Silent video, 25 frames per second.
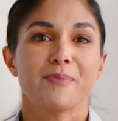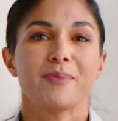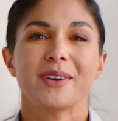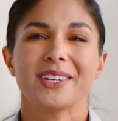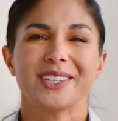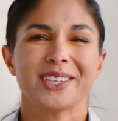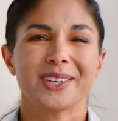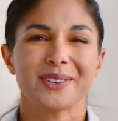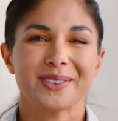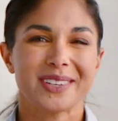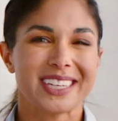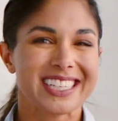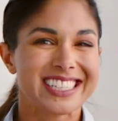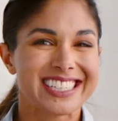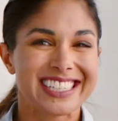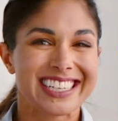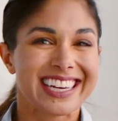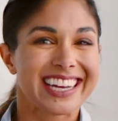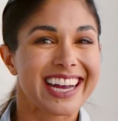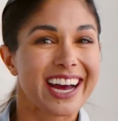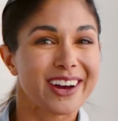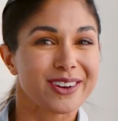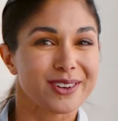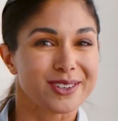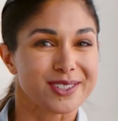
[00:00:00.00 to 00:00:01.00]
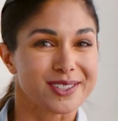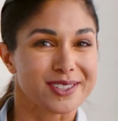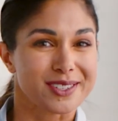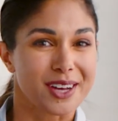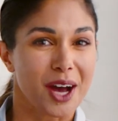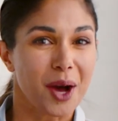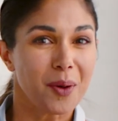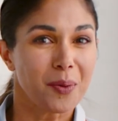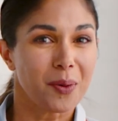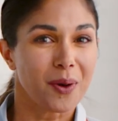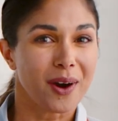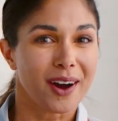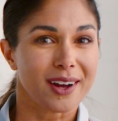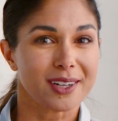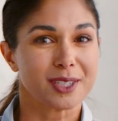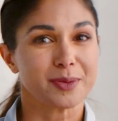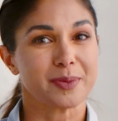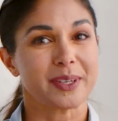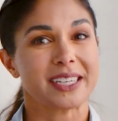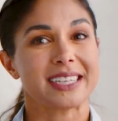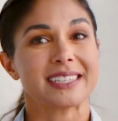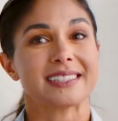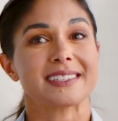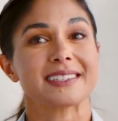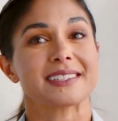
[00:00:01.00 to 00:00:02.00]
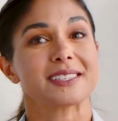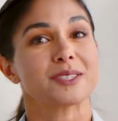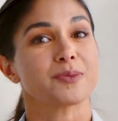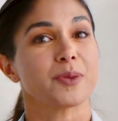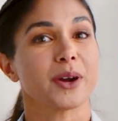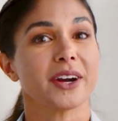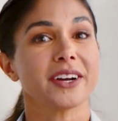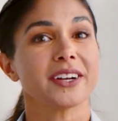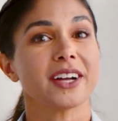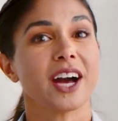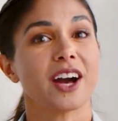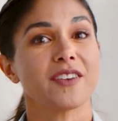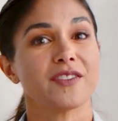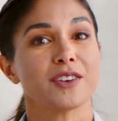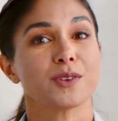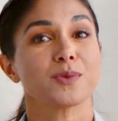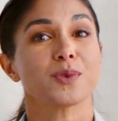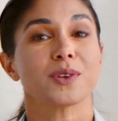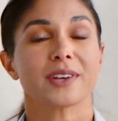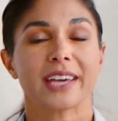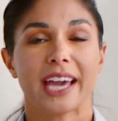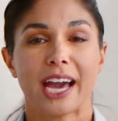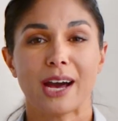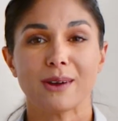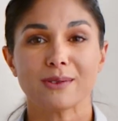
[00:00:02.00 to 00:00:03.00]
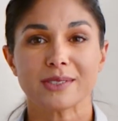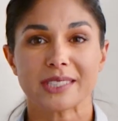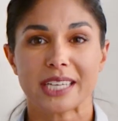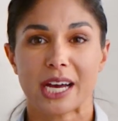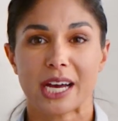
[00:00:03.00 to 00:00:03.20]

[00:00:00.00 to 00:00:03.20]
but no need to get out your stopwatch because the Smart Oven will count